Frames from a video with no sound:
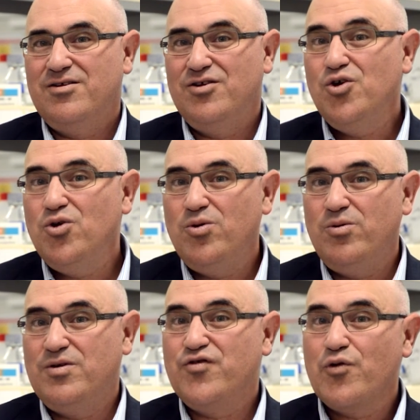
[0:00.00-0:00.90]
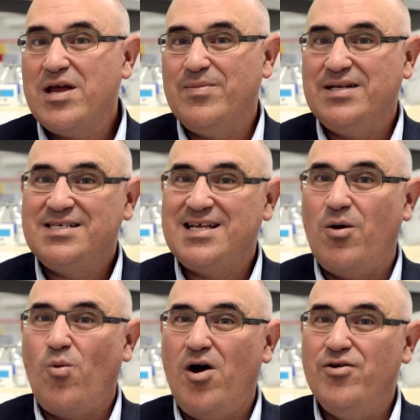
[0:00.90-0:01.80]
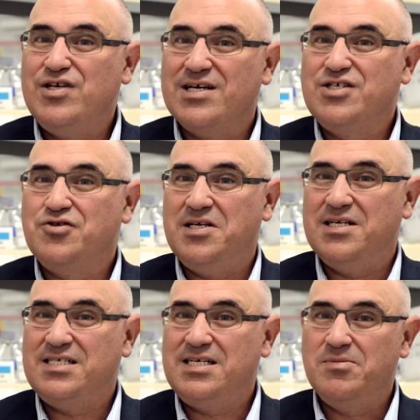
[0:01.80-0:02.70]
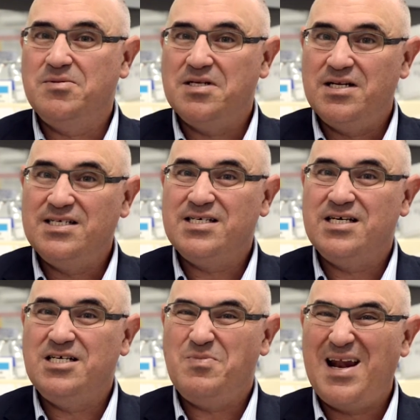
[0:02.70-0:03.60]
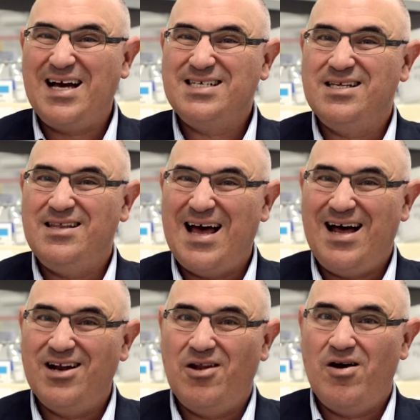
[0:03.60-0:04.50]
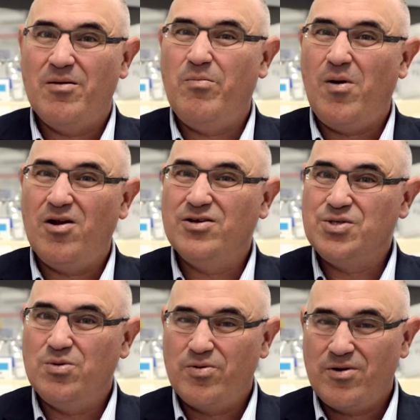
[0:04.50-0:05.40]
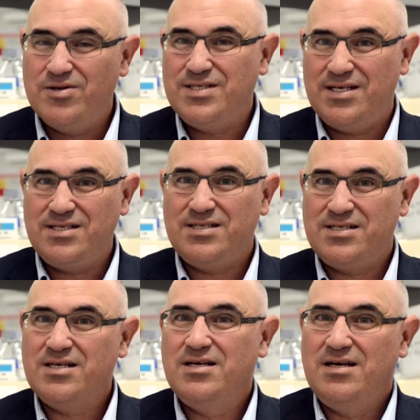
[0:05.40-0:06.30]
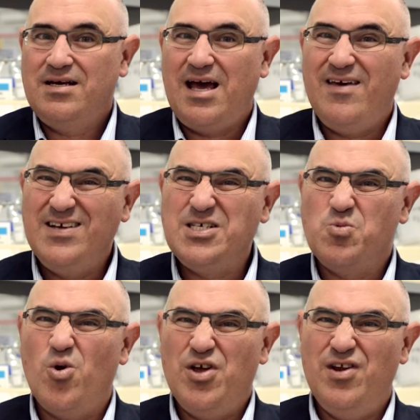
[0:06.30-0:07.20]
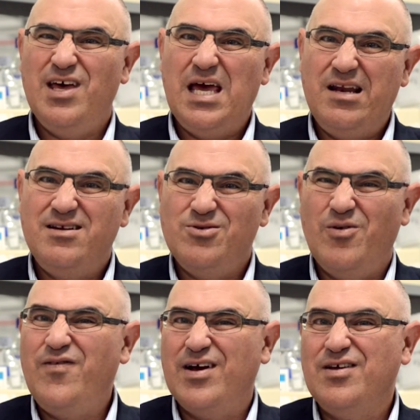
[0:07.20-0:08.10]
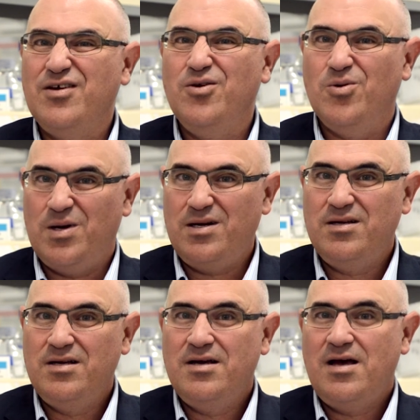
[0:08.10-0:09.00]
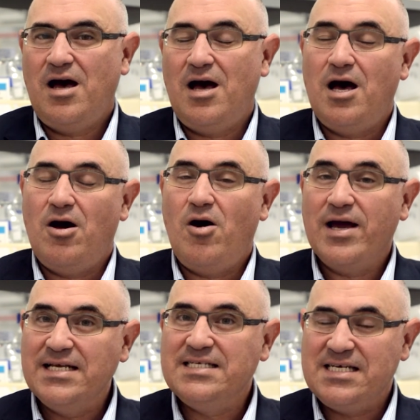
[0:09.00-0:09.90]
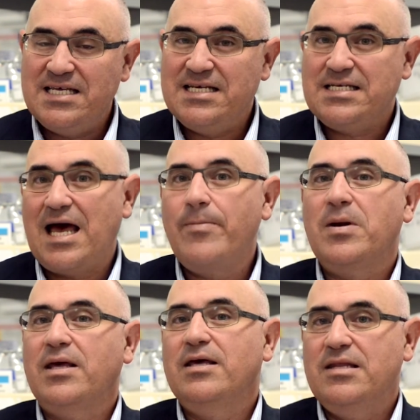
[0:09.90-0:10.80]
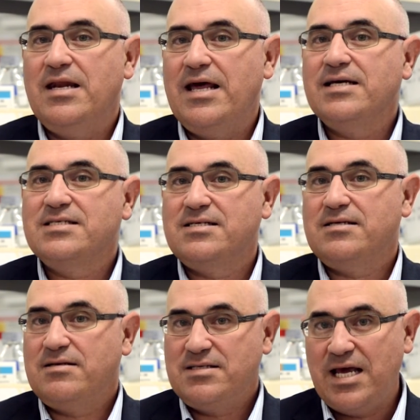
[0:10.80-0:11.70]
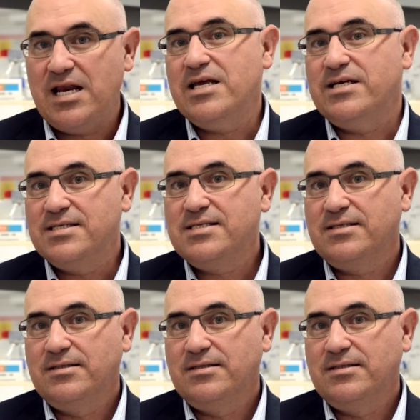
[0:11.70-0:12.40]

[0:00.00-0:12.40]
new treatments that won't just treat the symptoms of disease, but actually the underlying biological processes. And this is what you need to effect a cure. I can see this happening in the next 10 years.